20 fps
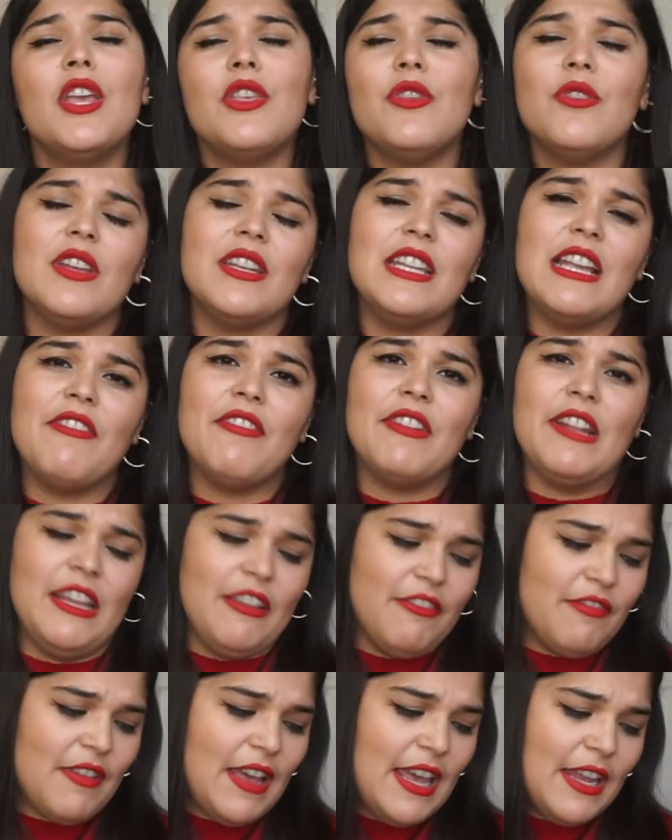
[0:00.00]
You can
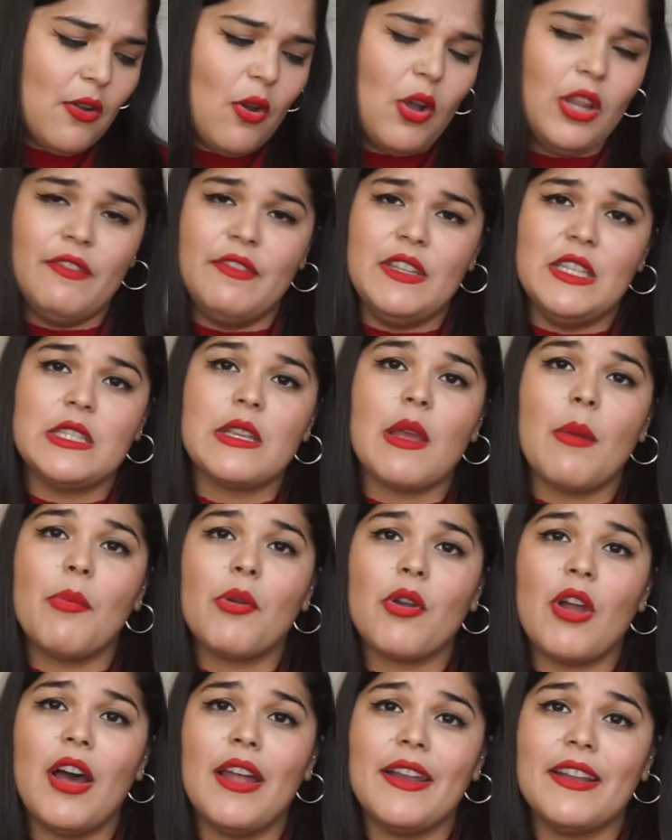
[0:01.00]
definitely find all of these
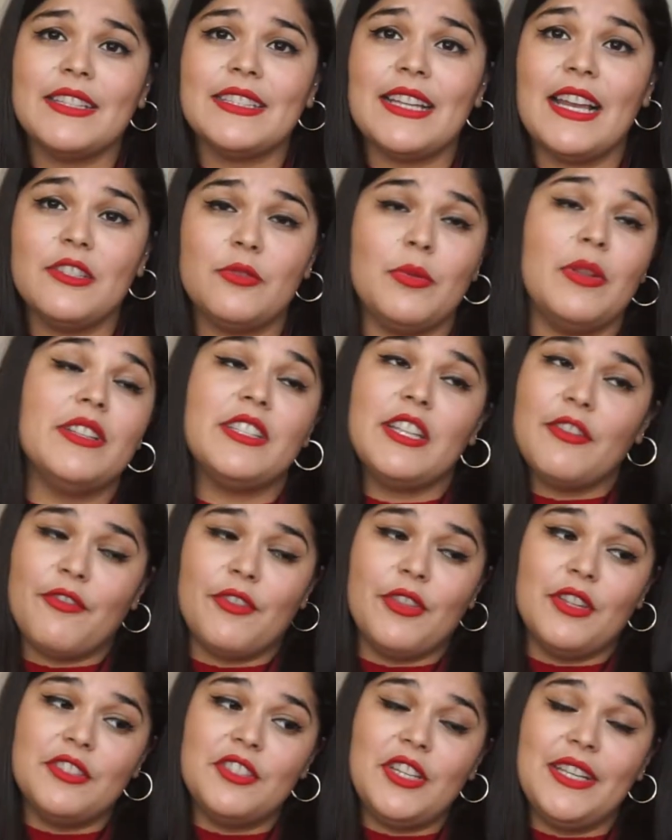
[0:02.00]
products as well, except
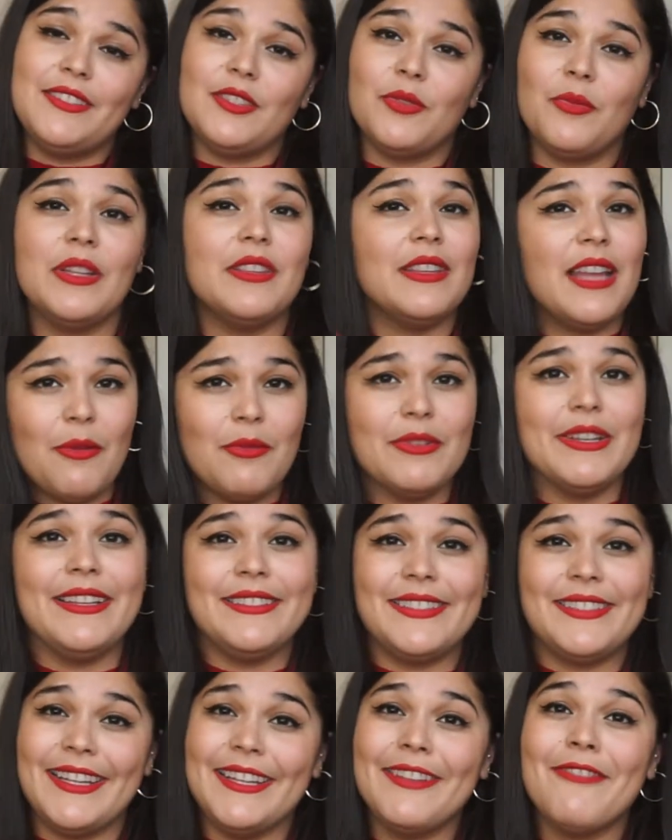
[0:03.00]
for the Jason one. That one
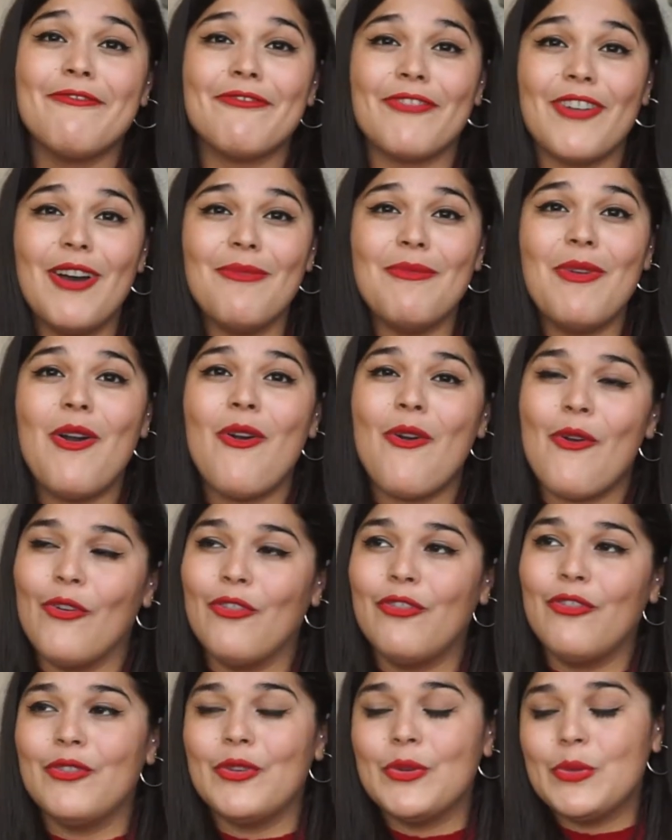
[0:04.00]
is from
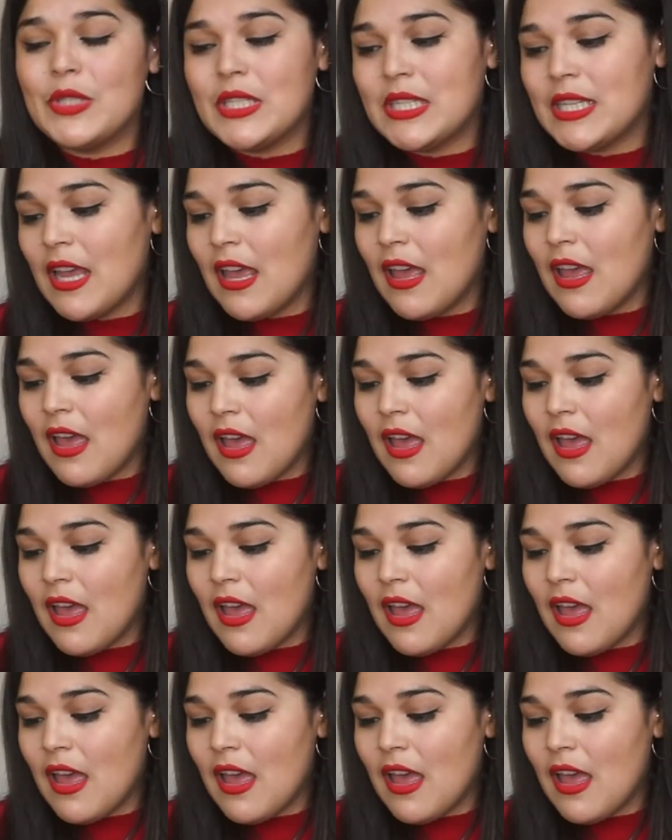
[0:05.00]
Whole Foods.